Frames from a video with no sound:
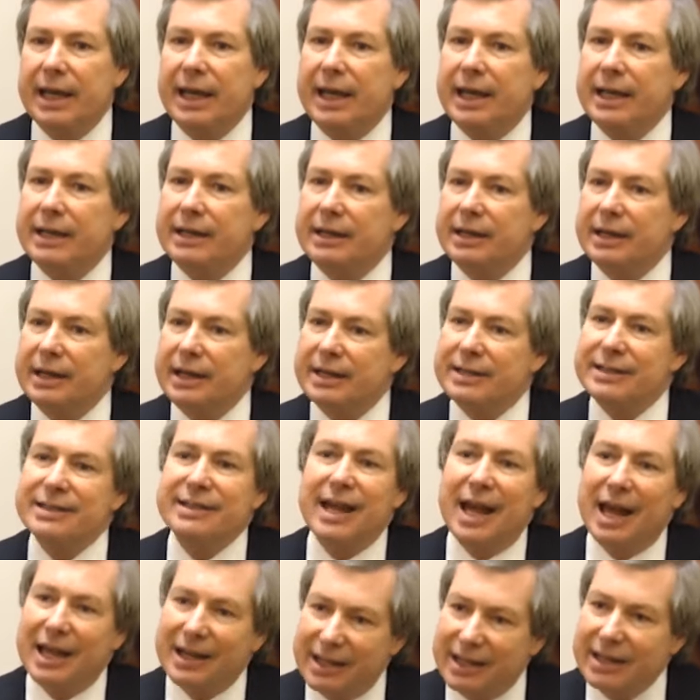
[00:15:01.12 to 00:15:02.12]
And
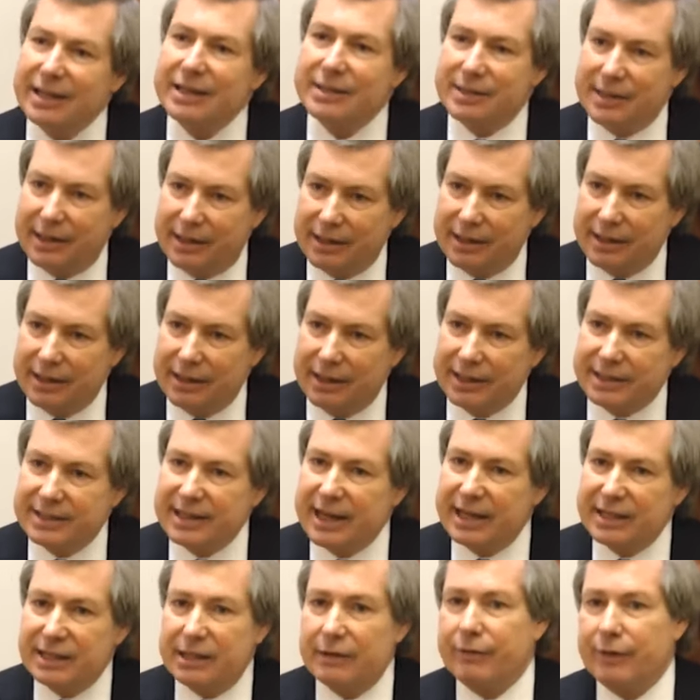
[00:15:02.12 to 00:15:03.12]
it's not easy. It's
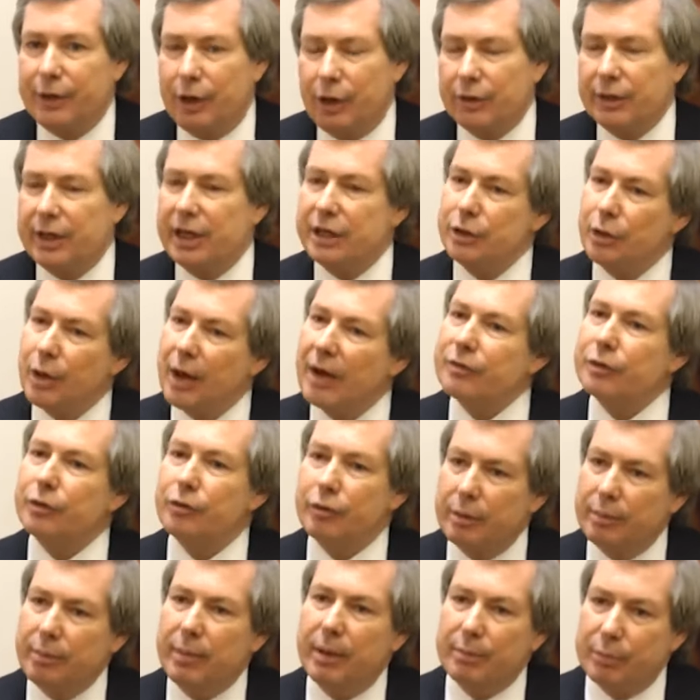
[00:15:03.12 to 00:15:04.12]
not difficult. And you have
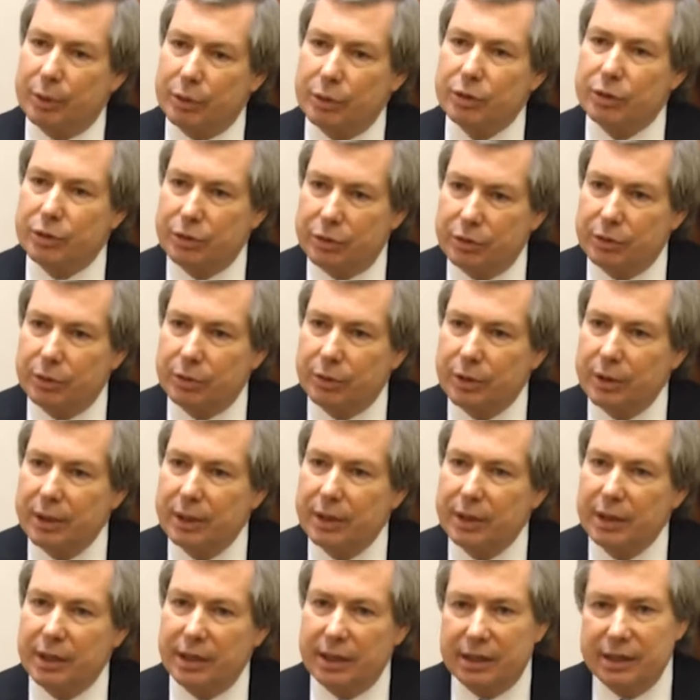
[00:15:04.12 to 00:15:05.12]
to remember, too,
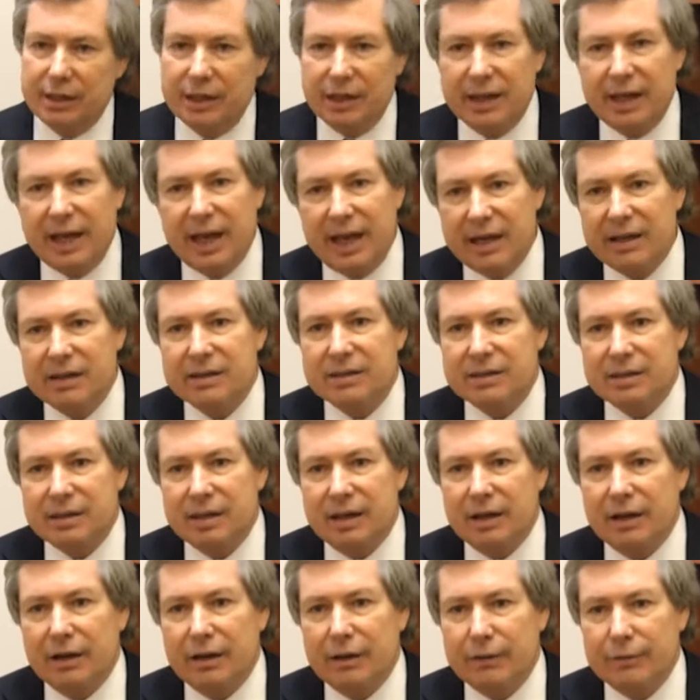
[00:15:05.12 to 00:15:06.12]
in the case
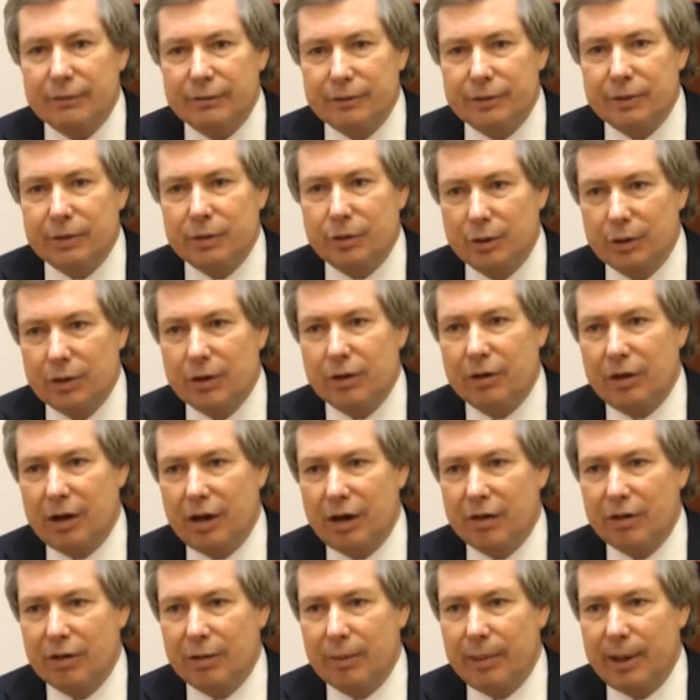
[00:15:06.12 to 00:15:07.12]
of
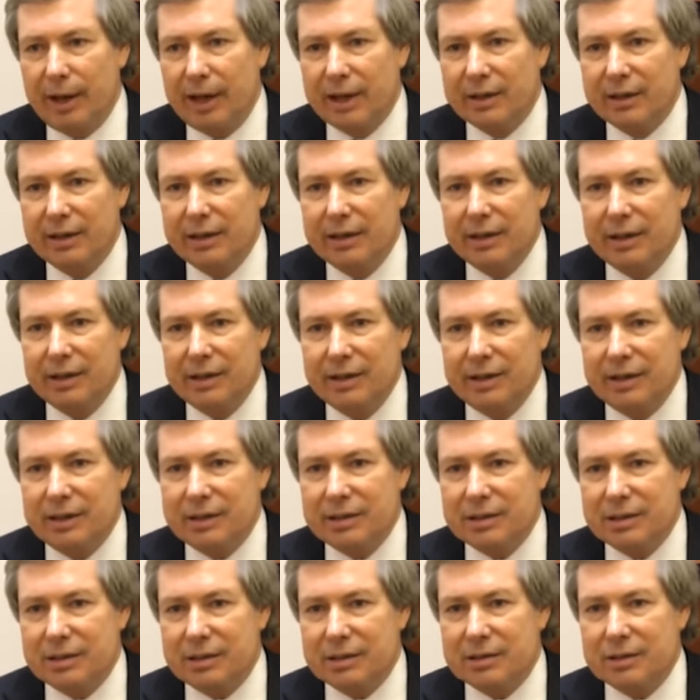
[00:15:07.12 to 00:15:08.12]
Nagorno-Karabakh,
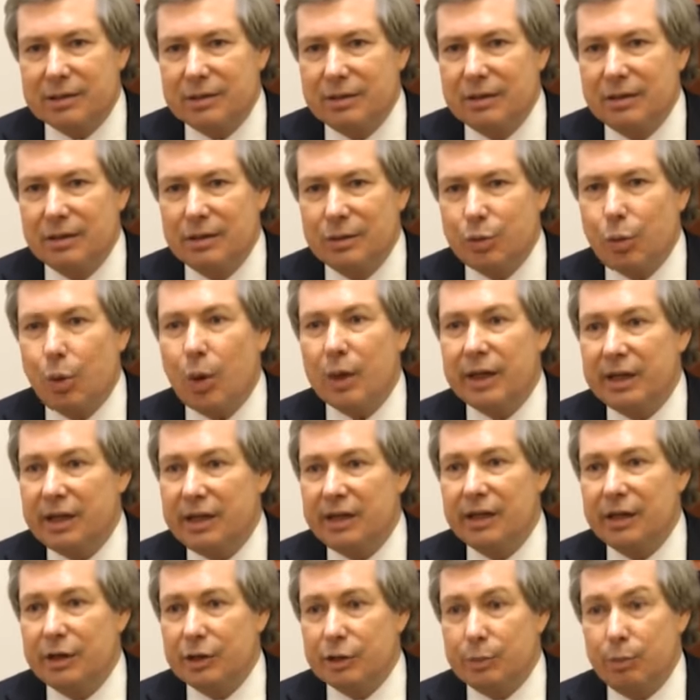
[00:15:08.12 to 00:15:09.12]
this is 20
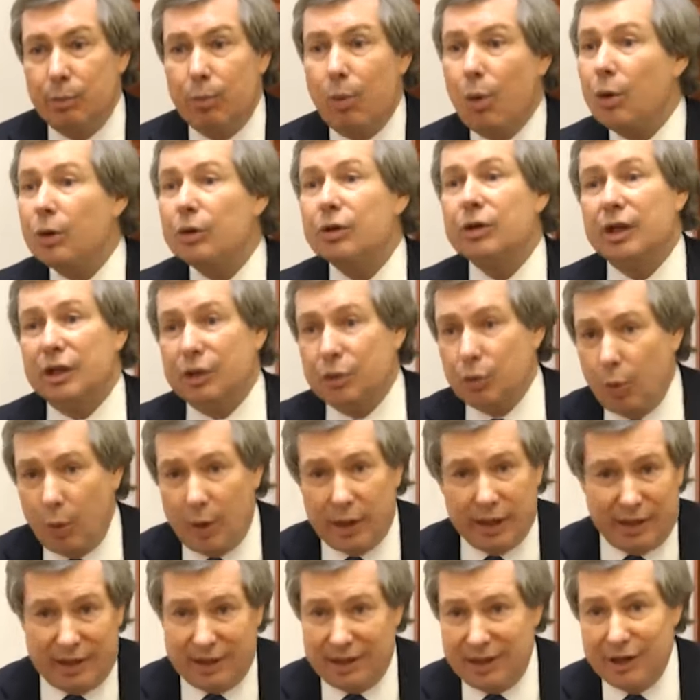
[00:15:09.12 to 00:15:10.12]
years, more than
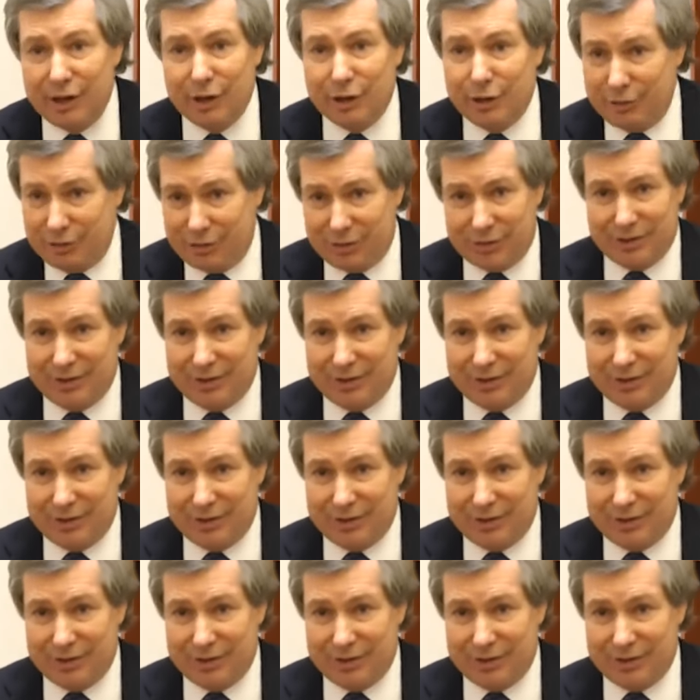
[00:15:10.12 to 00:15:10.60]
20 years.